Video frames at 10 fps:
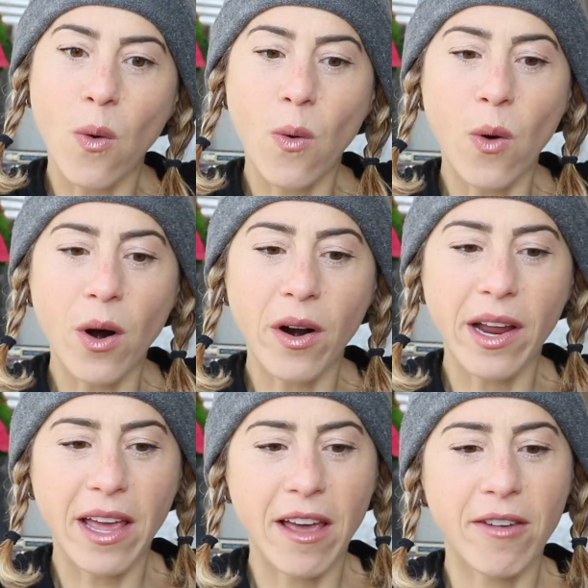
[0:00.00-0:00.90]

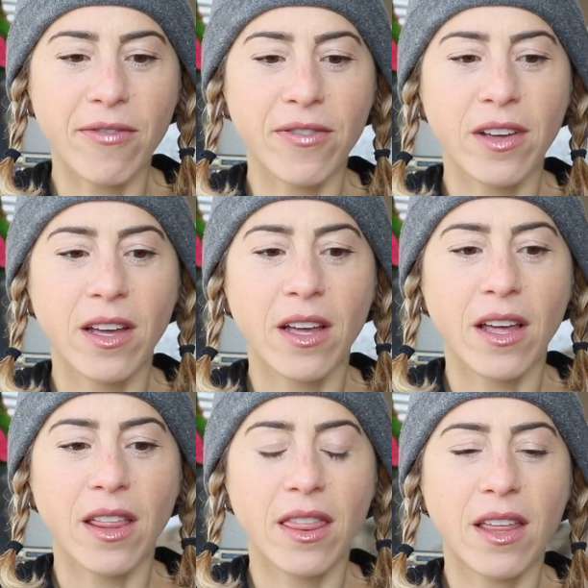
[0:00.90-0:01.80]
or if
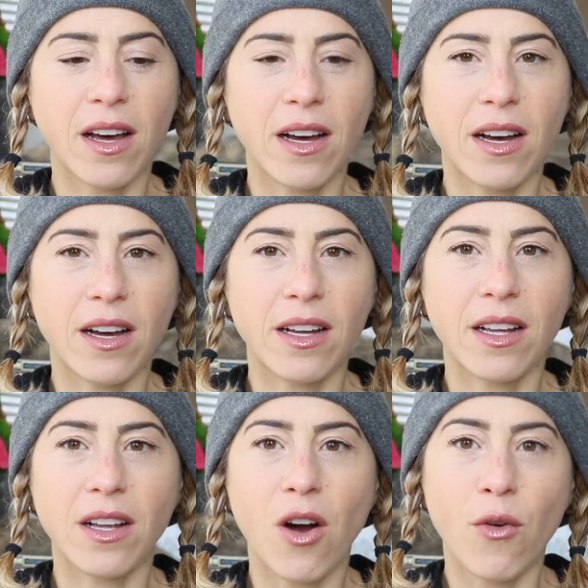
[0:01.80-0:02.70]
the
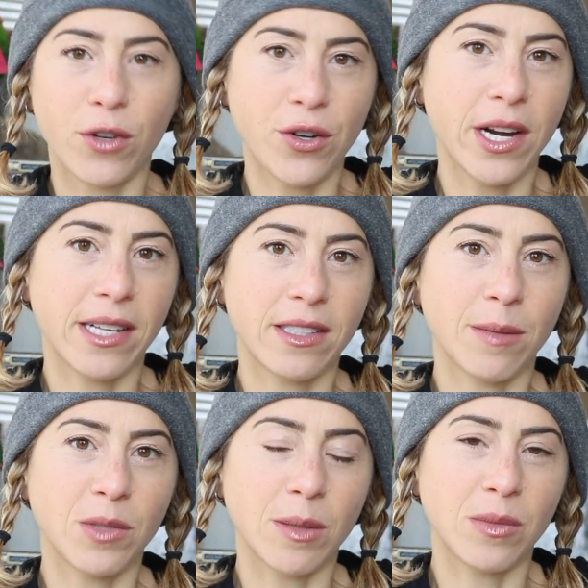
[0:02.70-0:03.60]
overtraining
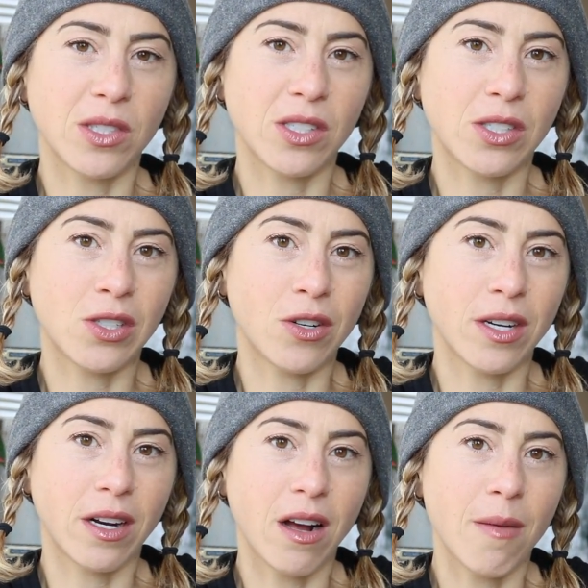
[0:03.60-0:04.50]
symptoms
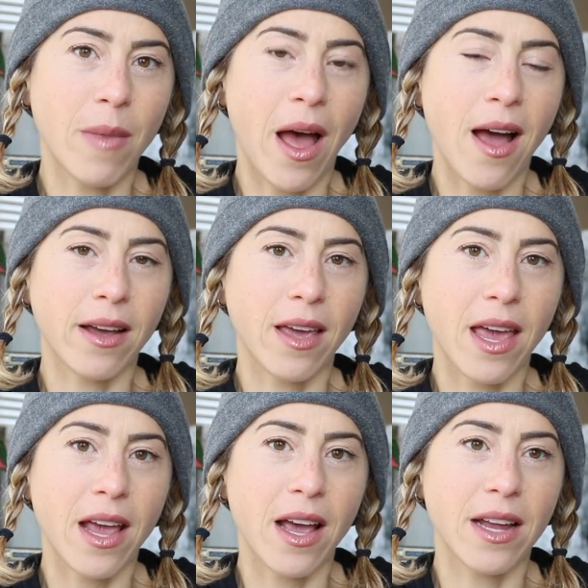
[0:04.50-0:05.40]
started to come back
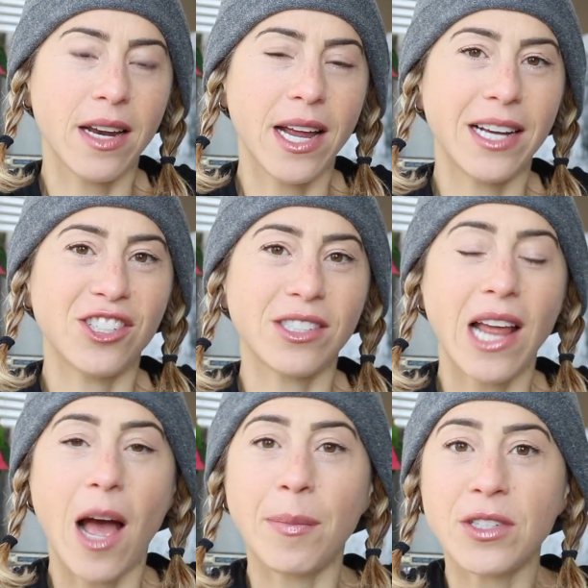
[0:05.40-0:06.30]
and it just
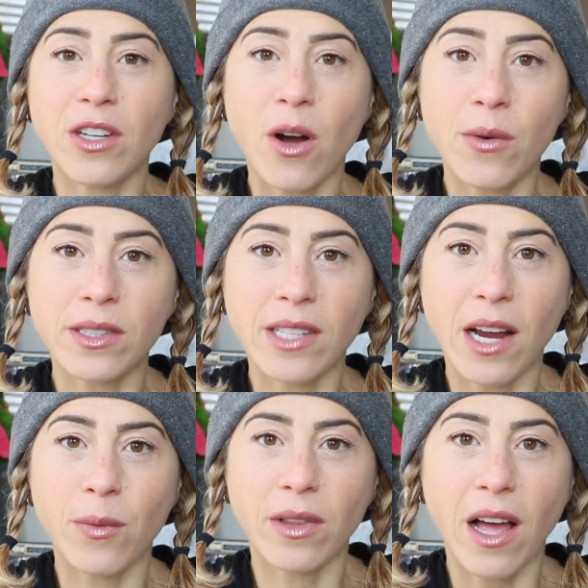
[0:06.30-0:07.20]
happened to
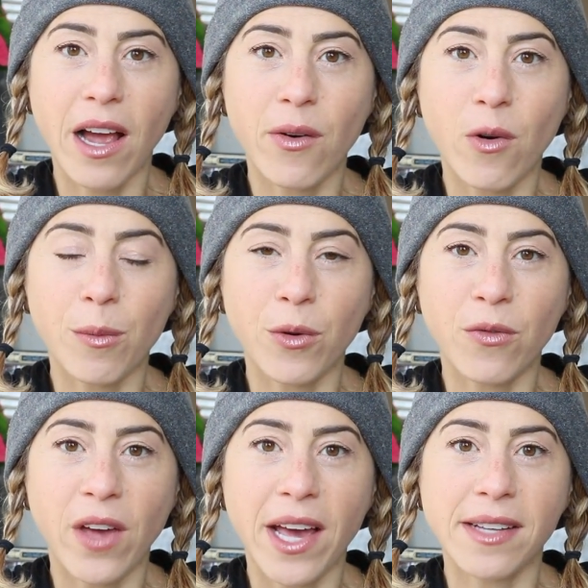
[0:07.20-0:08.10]
coincide with the high hormone
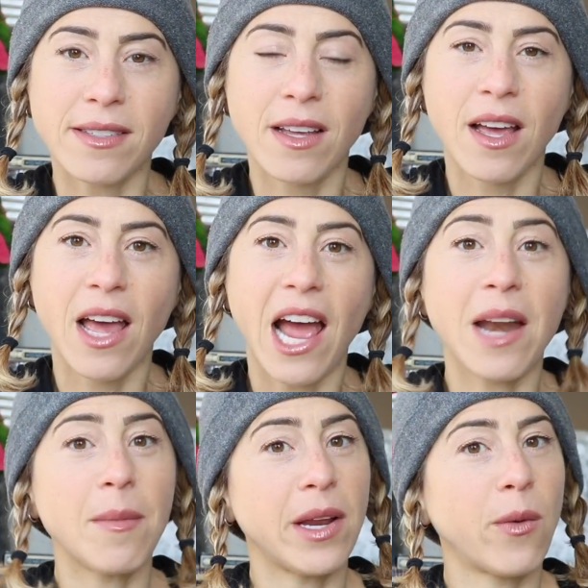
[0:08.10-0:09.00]
phase and
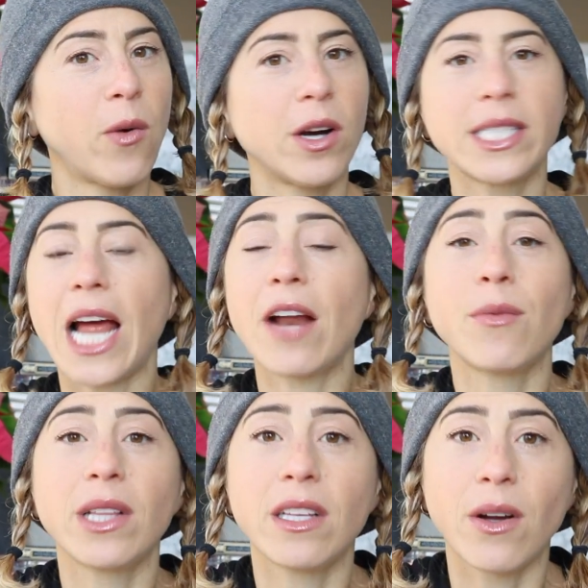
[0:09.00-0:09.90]
it made it worse. I
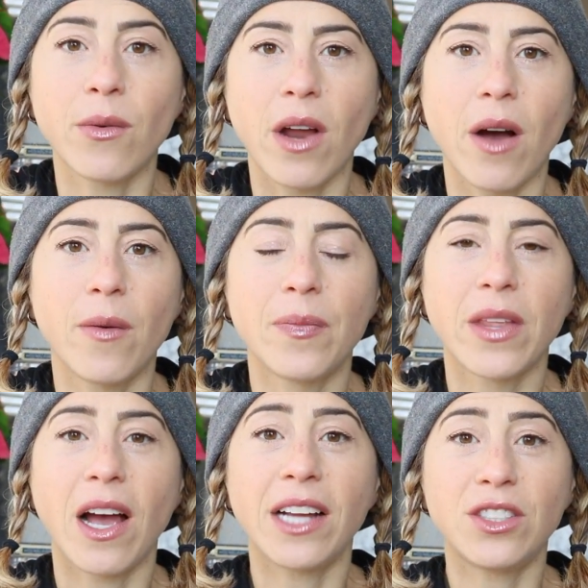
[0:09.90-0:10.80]
really don't know.
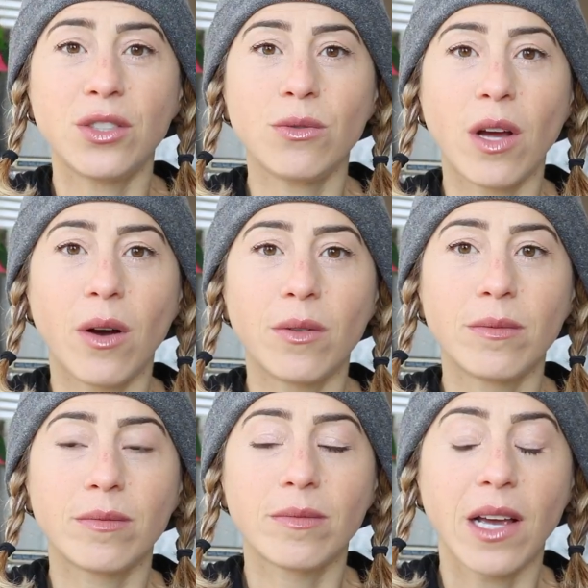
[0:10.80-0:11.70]
I do know,
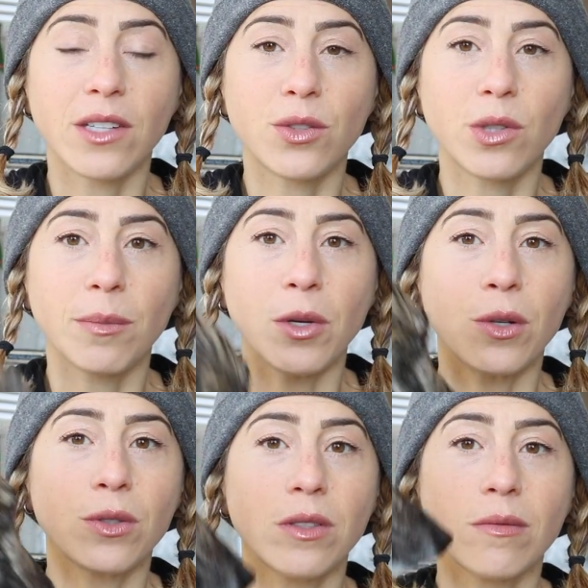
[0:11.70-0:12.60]
and Tulip
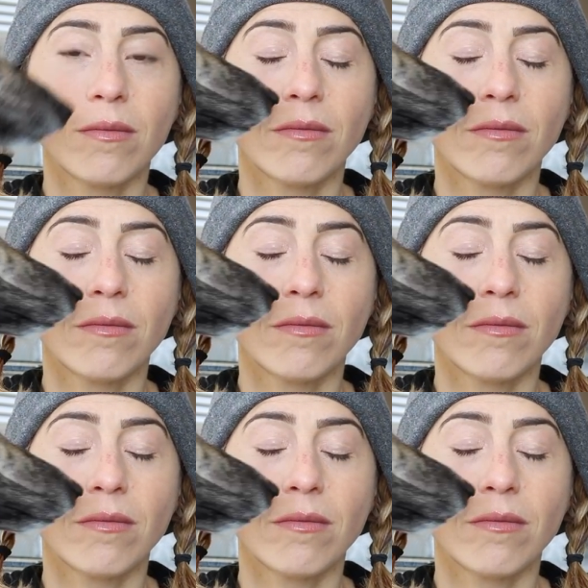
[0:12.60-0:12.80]
knows,